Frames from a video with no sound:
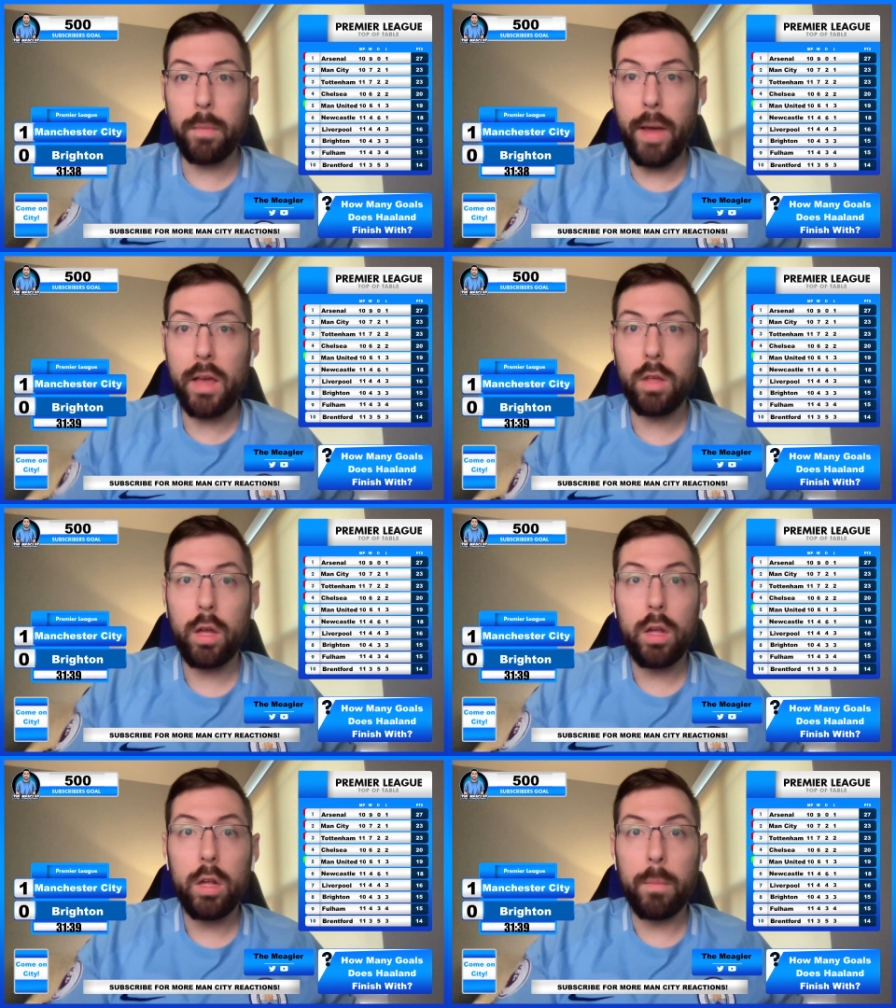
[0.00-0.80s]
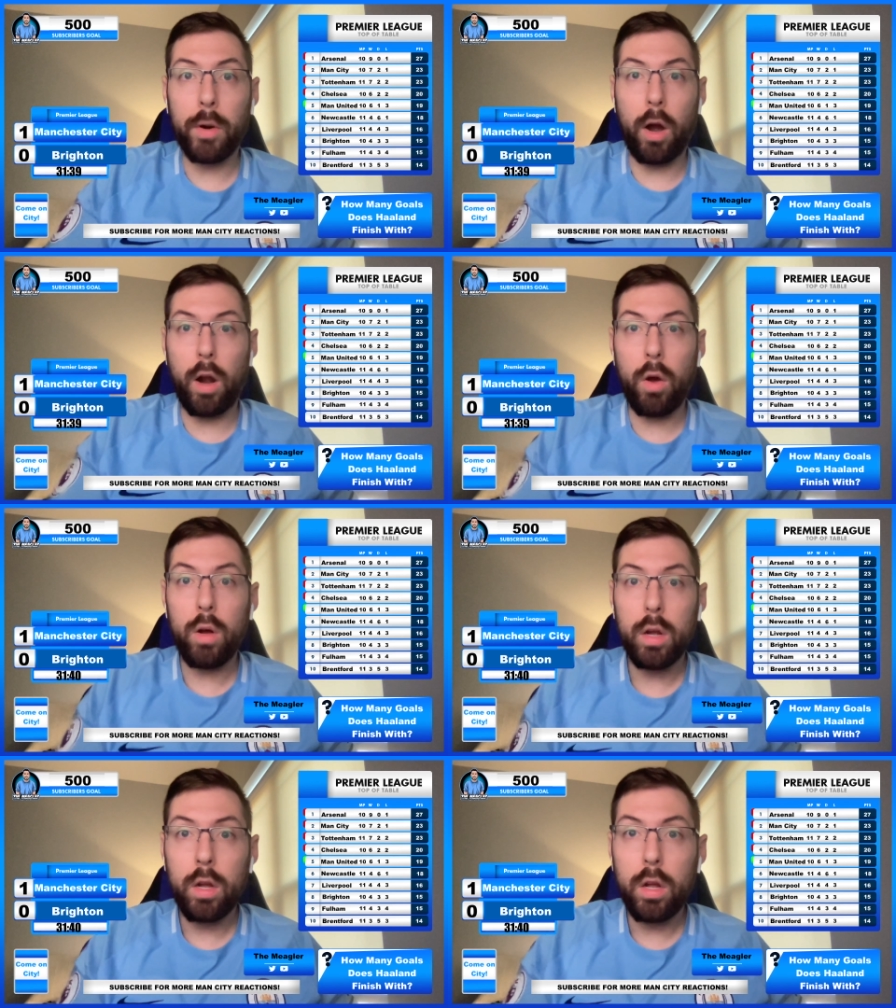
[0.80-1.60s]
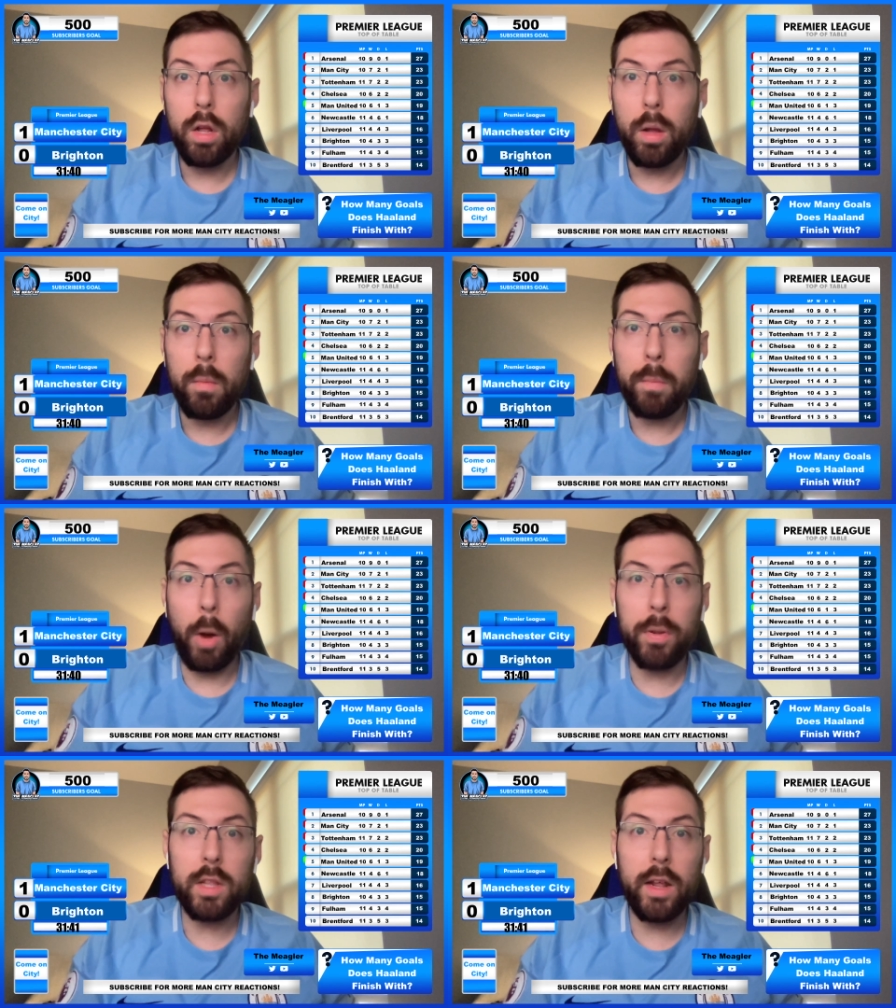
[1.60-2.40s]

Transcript: Good pass. Bernardo. Bernardo puts